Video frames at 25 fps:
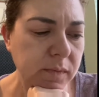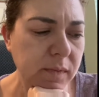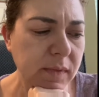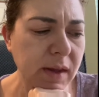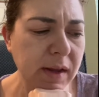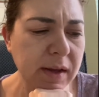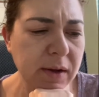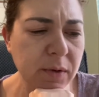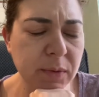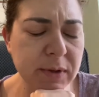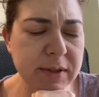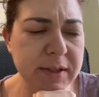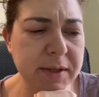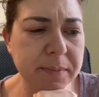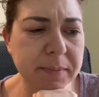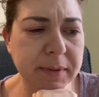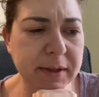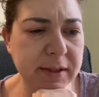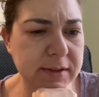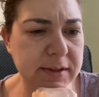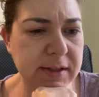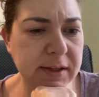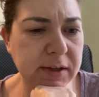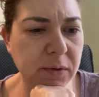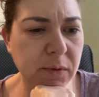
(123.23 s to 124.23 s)
it wasn't
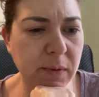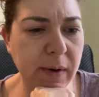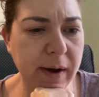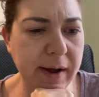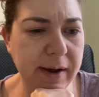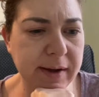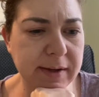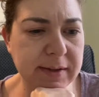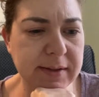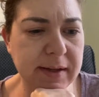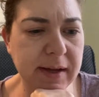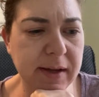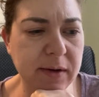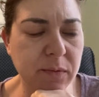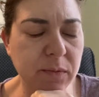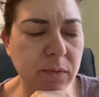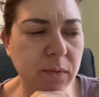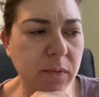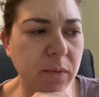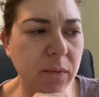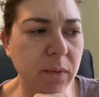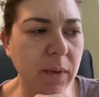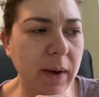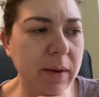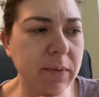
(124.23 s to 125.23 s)
melting wax, and
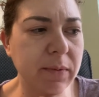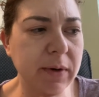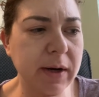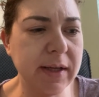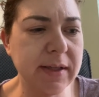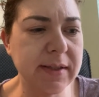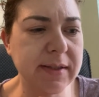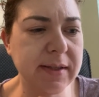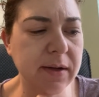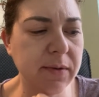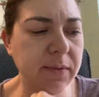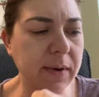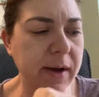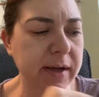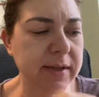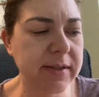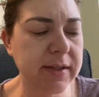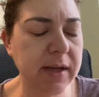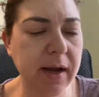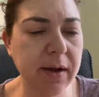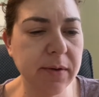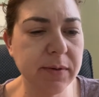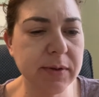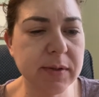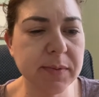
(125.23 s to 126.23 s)
when I say wax,
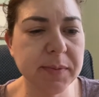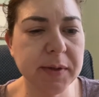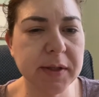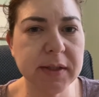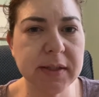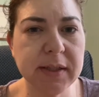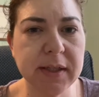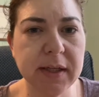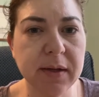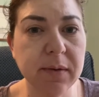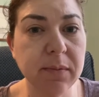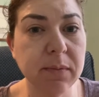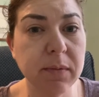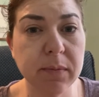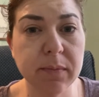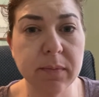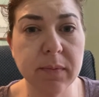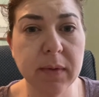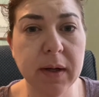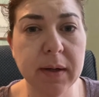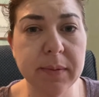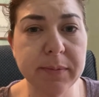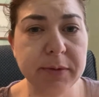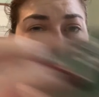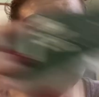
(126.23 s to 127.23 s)
I was melting
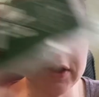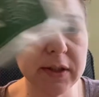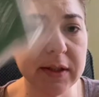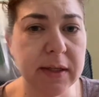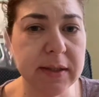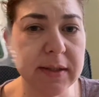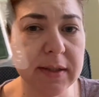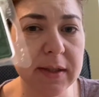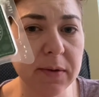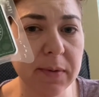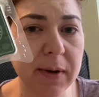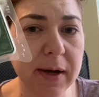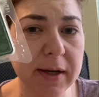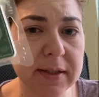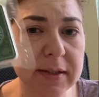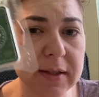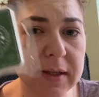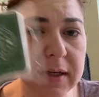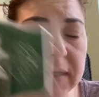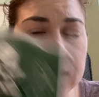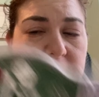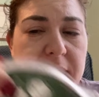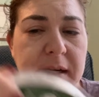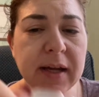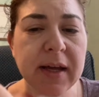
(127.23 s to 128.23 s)
just Scentsy wax in
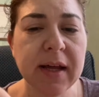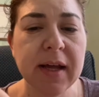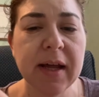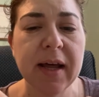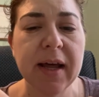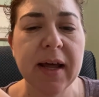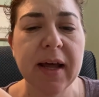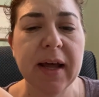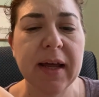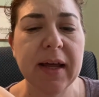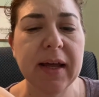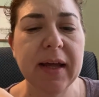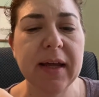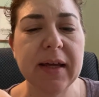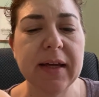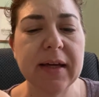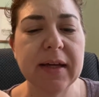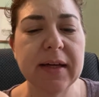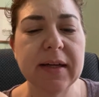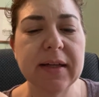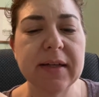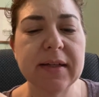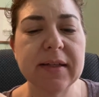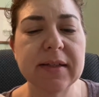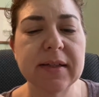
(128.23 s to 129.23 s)
it,
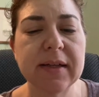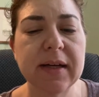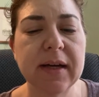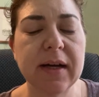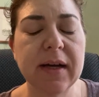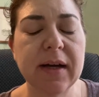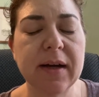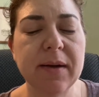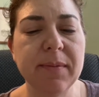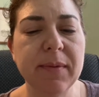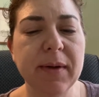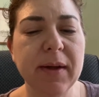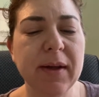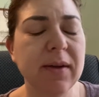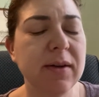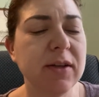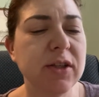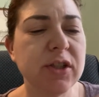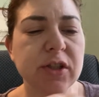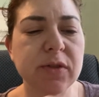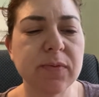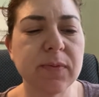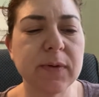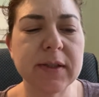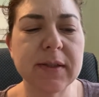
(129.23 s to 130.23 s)
and it
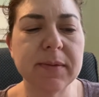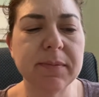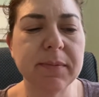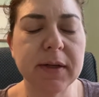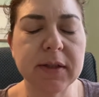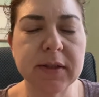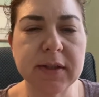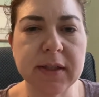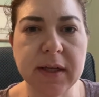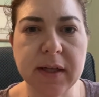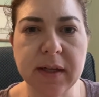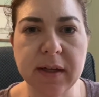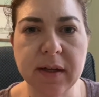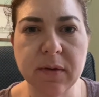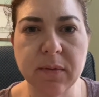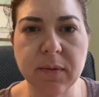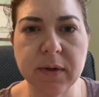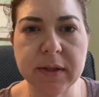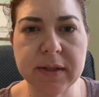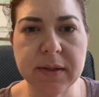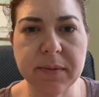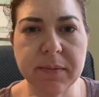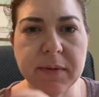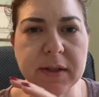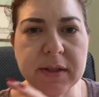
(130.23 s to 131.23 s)
just wasn't melting. It
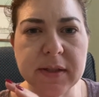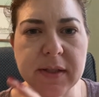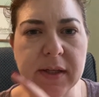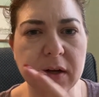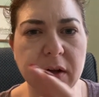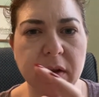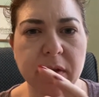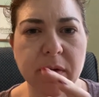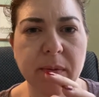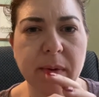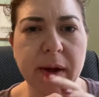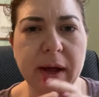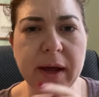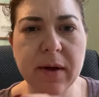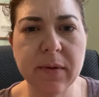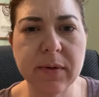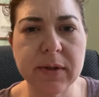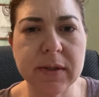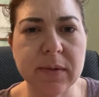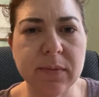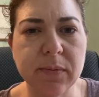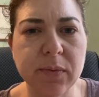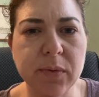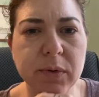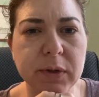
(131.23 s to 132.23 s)
wasn't melting all the way. It
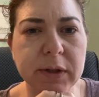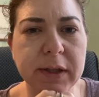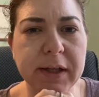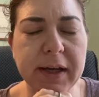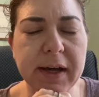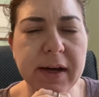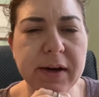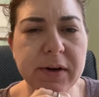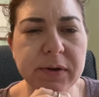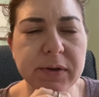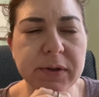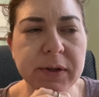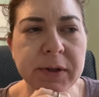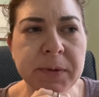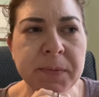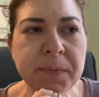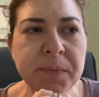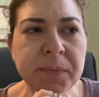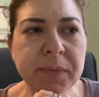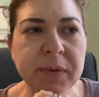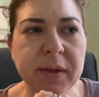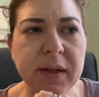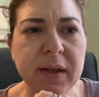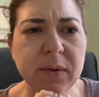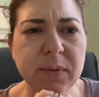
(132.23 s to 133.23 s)
wasn't pulling out.
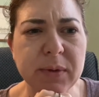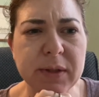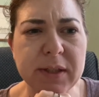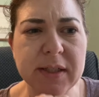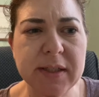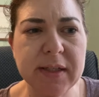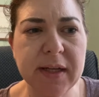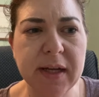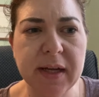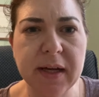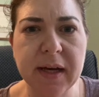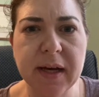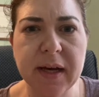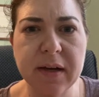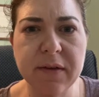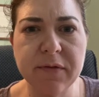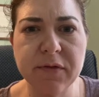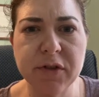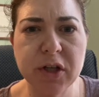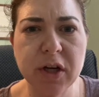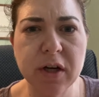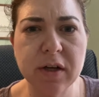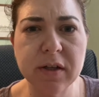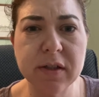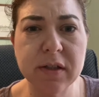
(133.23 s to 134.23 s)
It would stay in kind of
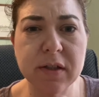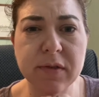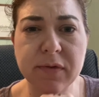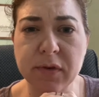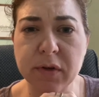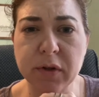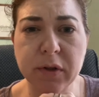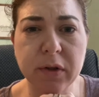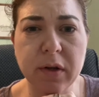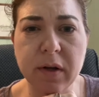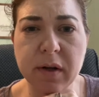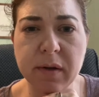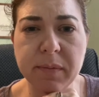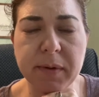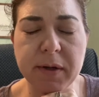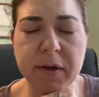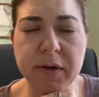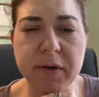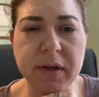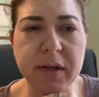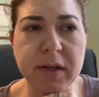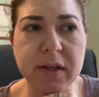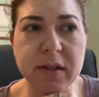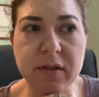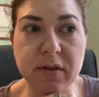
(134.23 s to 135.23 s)
chunks for long
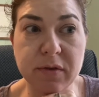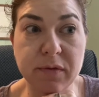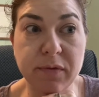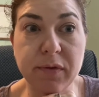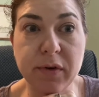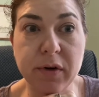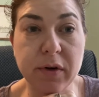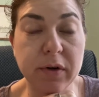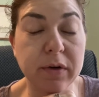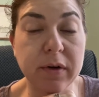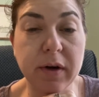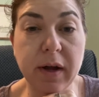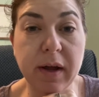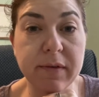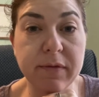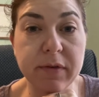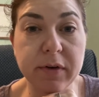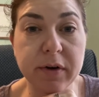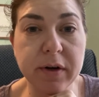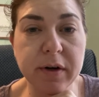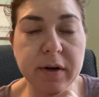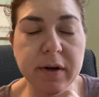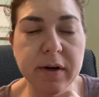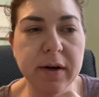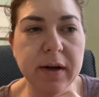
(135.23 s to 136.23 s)
periods or
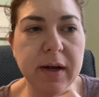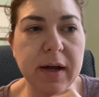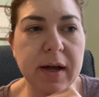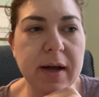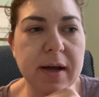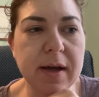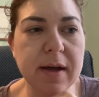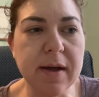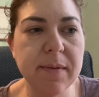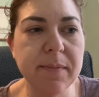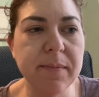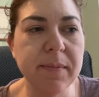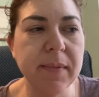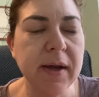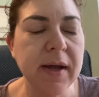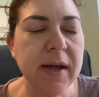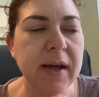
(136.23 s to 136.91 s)
forever. I